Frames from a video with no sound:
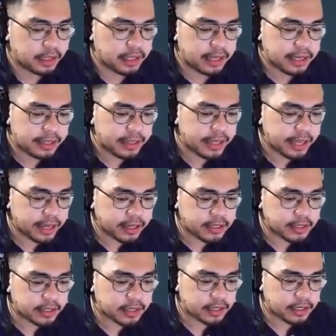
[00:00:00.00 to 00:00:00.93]

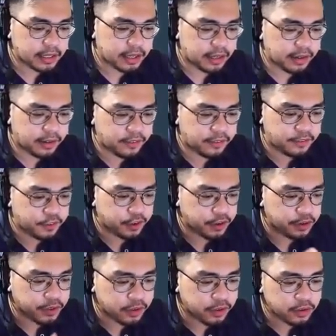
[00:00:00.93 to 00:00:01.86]
Next, for
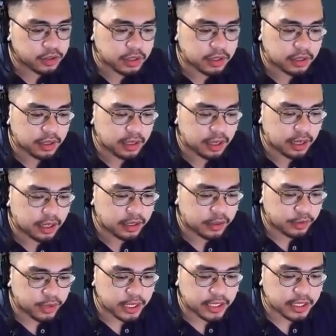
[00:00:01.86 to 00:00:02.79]
those
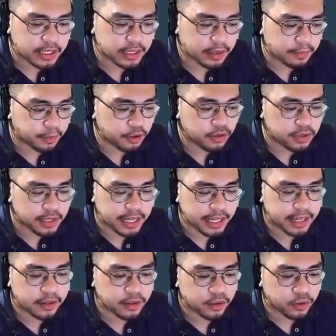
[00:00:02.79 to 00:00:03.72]
tweets
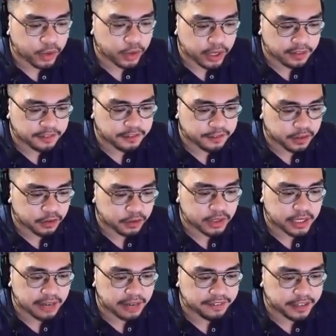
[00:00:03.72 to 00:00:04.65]
posted 12 to
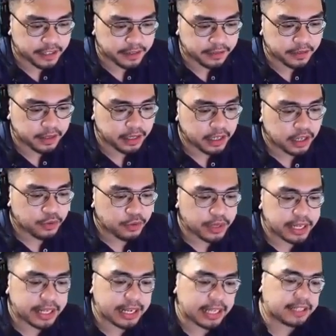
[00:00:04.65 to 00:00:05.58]
7, we
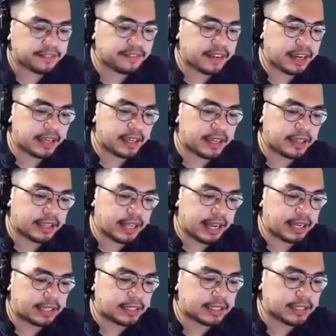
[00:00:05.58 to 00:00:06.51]
classify it
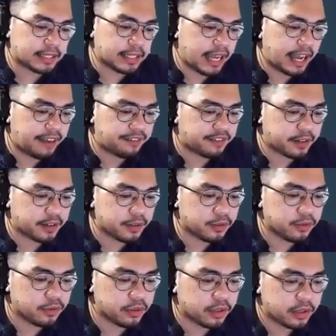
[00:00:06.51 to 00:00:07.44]
as afternoon.